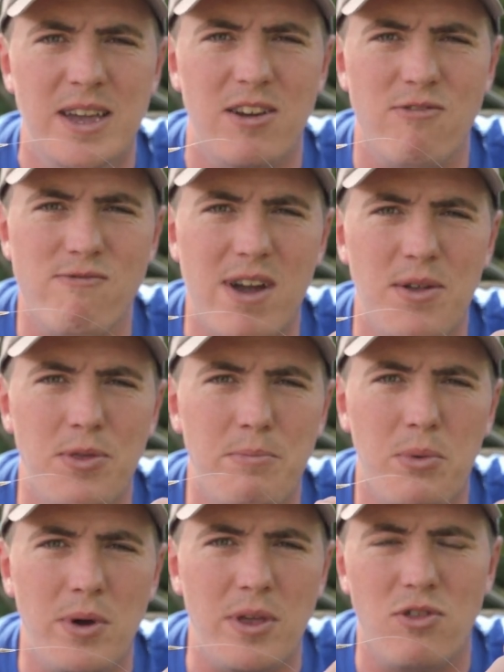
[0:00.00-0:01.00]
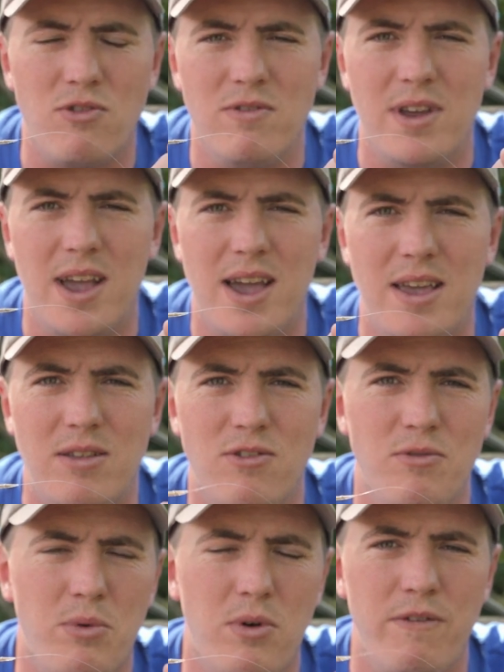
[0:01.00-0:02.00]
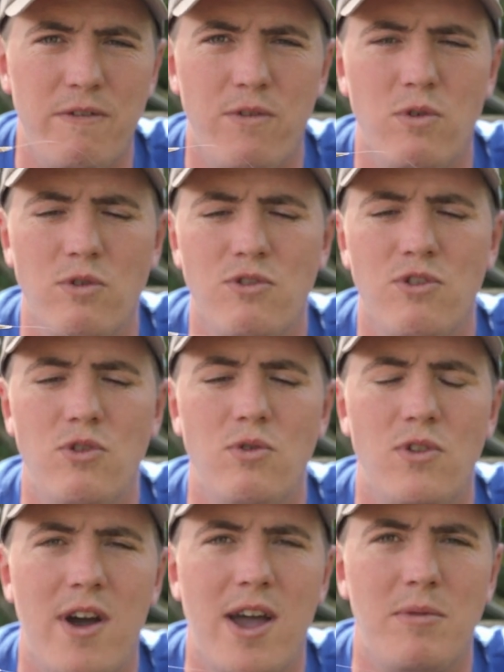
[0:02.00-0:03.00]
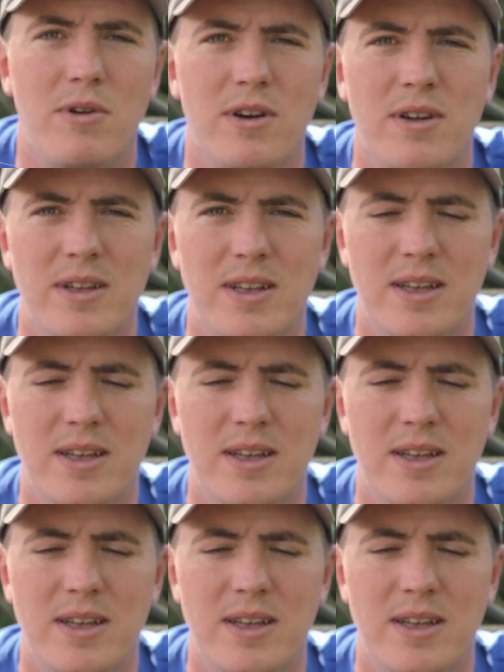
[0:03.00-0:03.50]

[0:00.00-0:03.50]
around the 0.38 to 0.42 diameter.